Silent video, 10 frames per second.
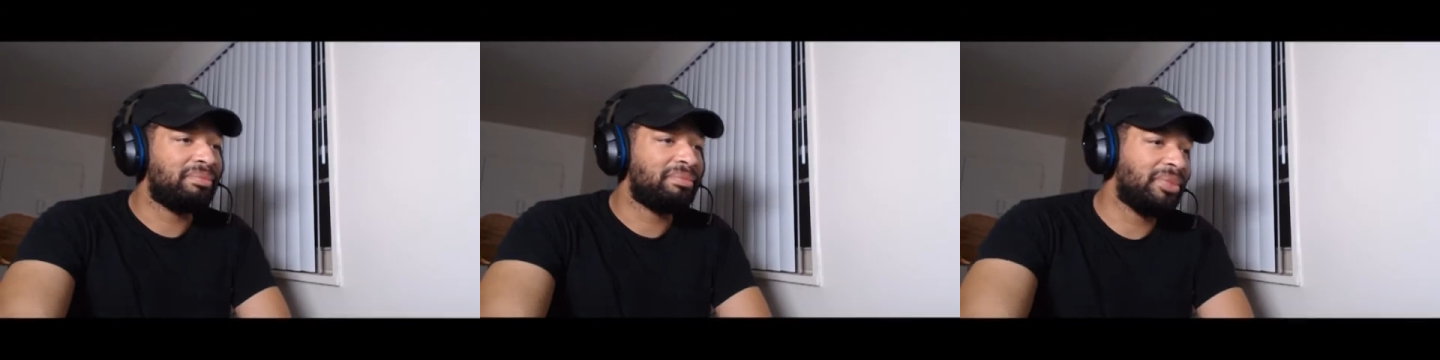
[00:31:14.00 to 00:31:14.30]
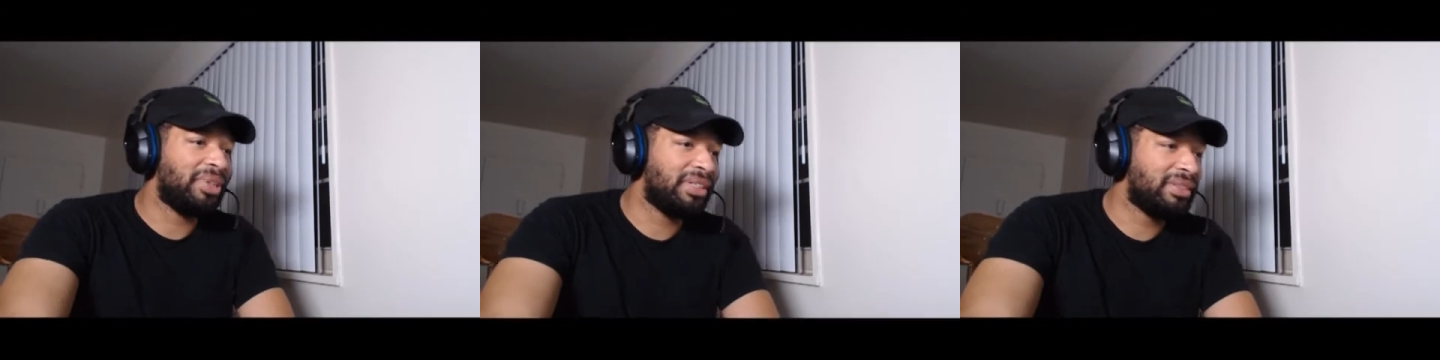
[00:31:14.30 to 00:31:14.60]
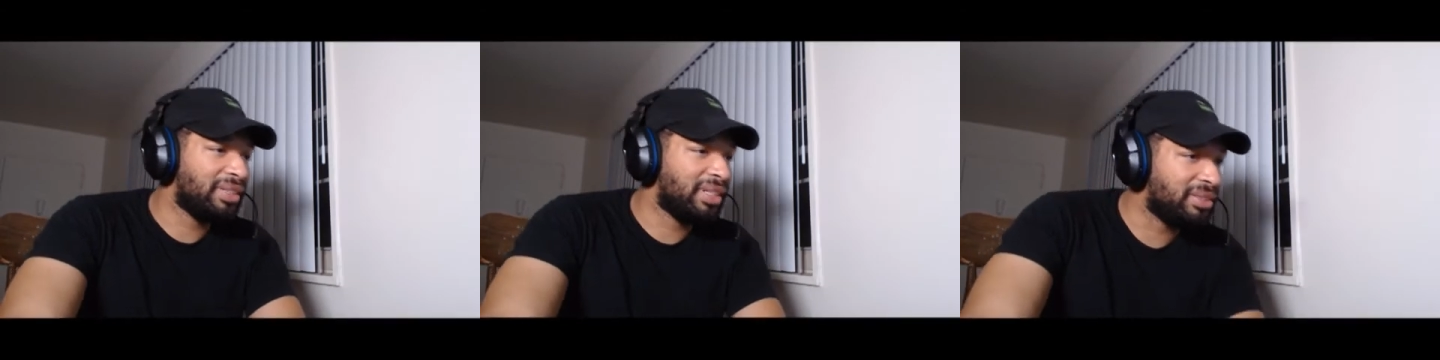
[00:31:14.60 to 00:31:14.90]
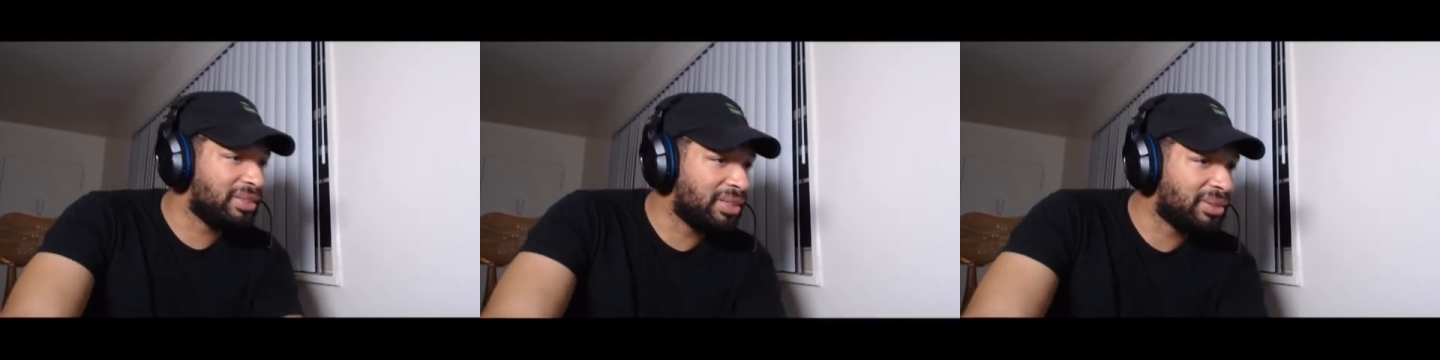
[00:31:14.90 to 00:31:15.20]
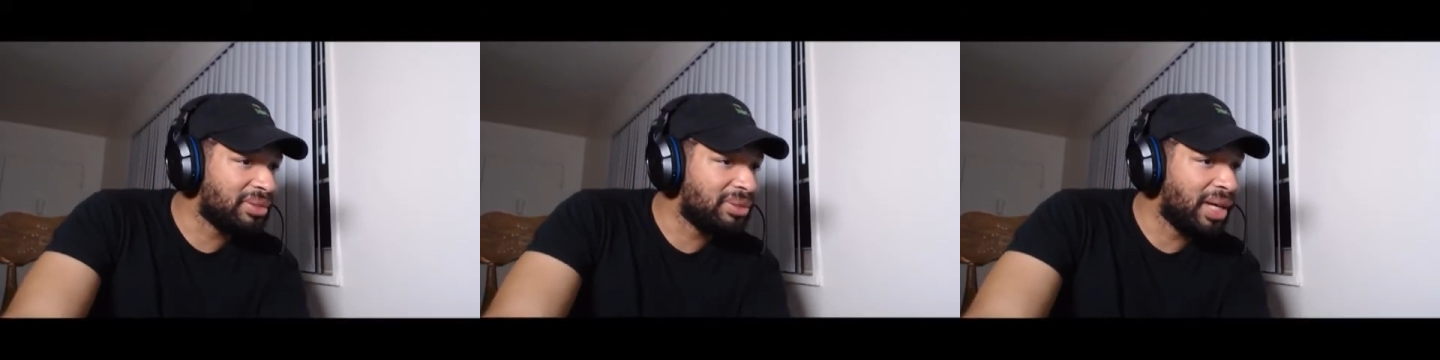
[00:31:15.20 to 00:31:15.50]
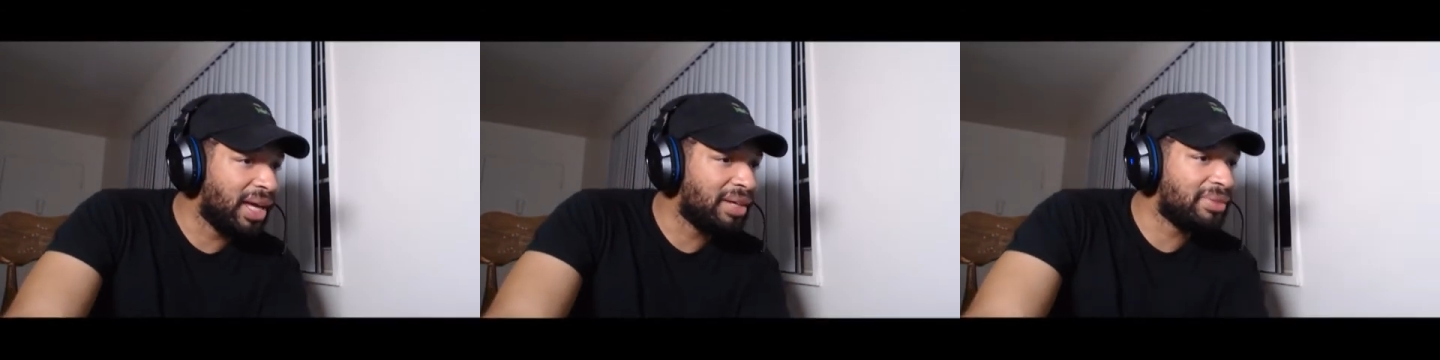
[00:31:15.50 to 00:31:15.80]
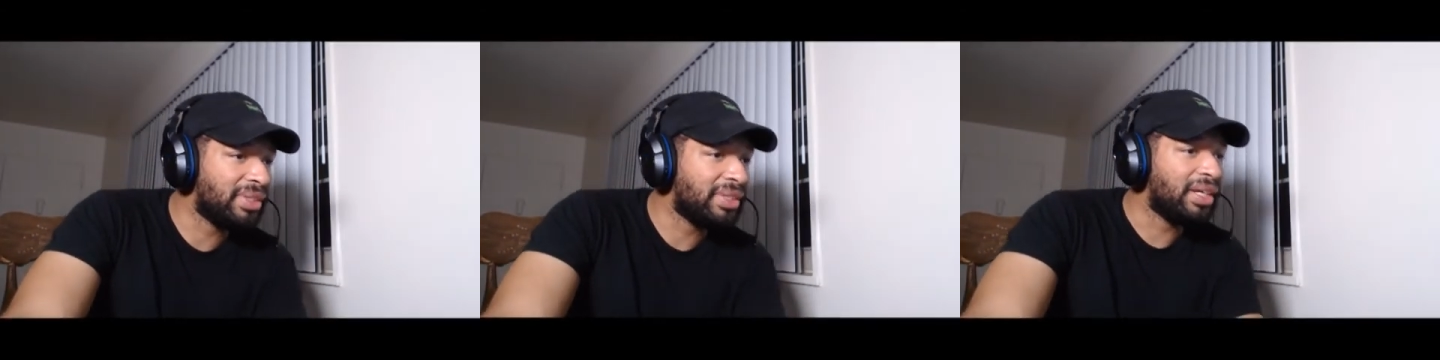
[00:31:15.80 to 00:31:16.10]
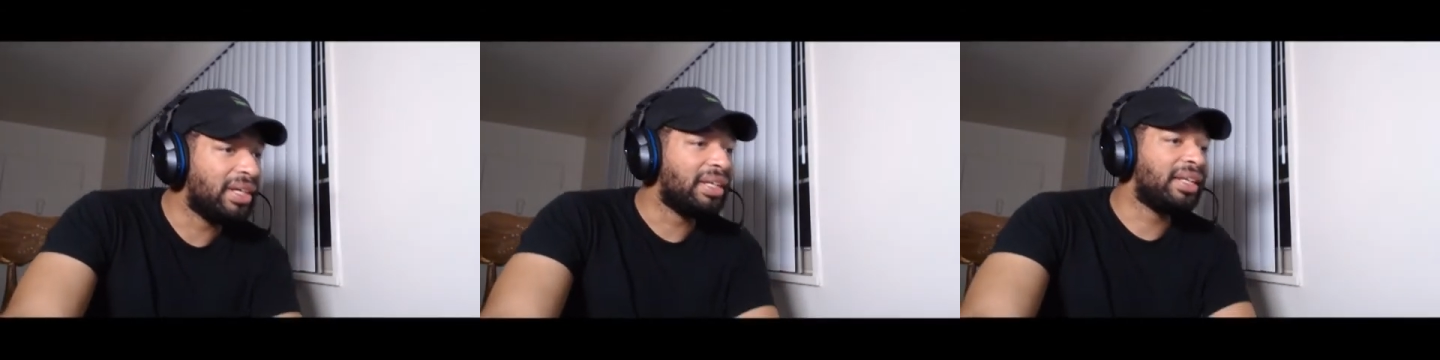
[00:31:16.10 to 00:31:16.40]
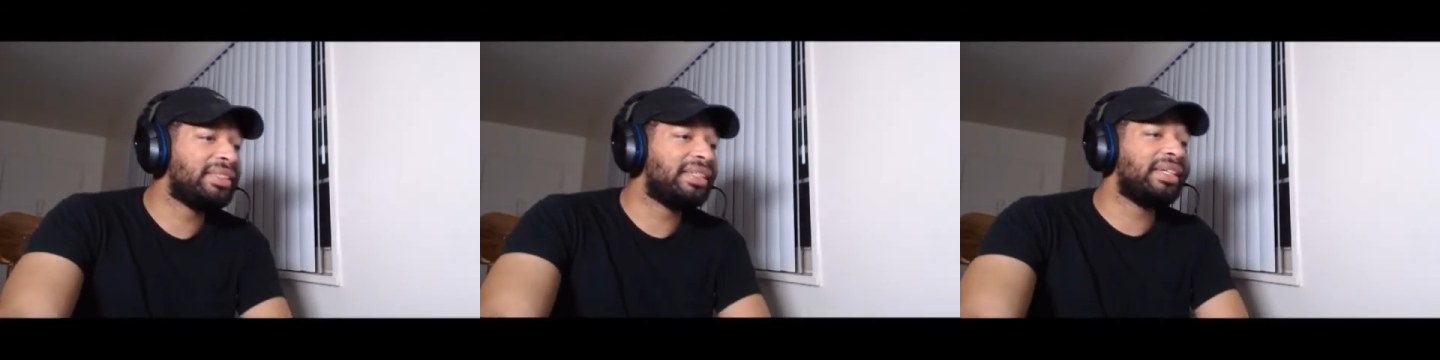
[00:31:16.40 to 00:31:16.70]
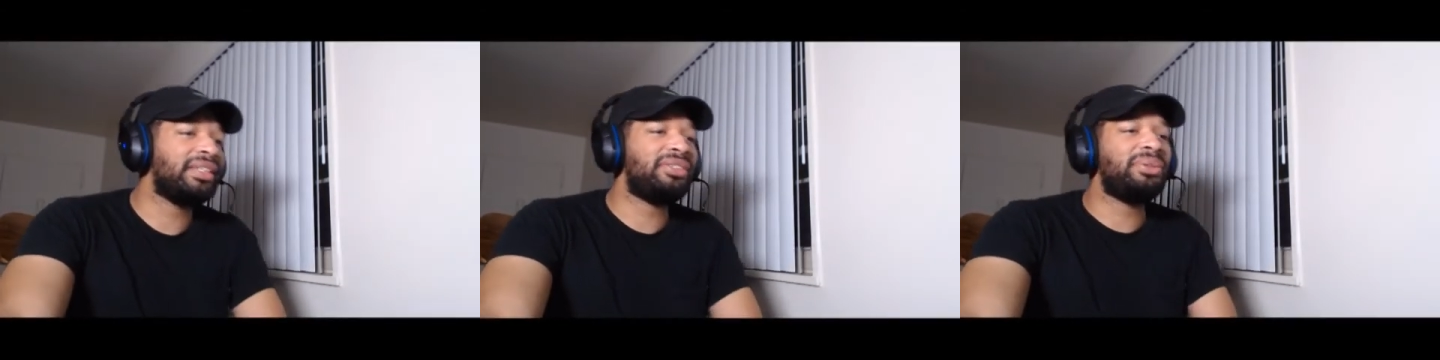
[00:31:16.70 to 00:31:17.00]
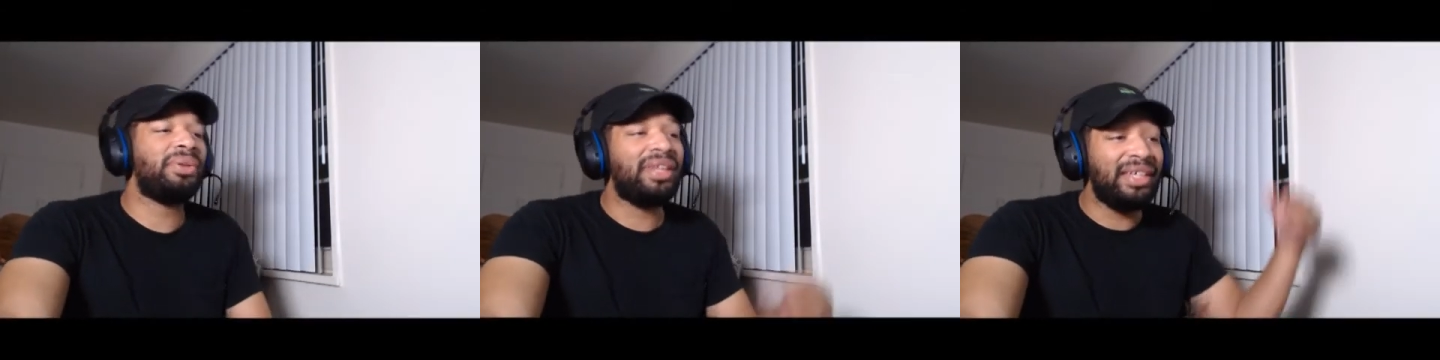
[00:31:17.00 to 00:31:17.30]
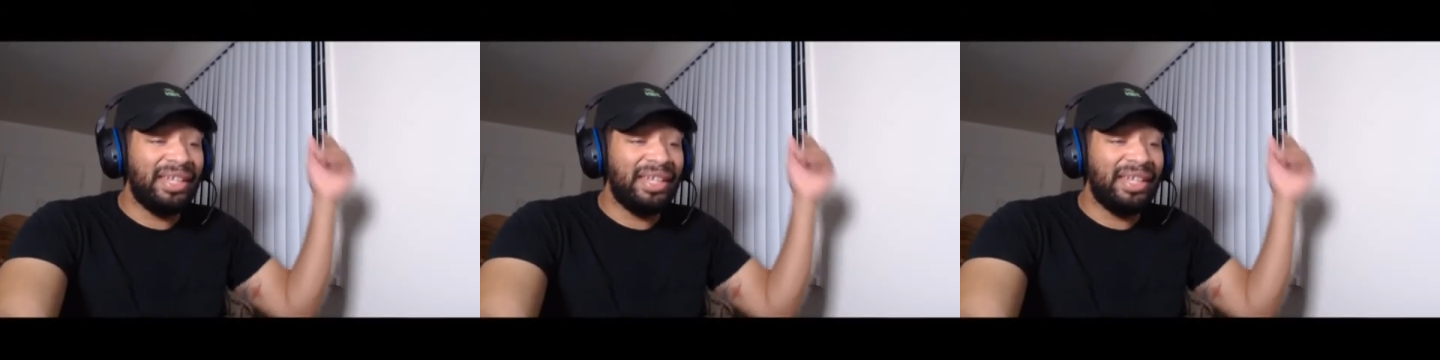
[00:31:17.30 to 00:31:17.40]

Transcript: But there you go. You have it. Let's get into the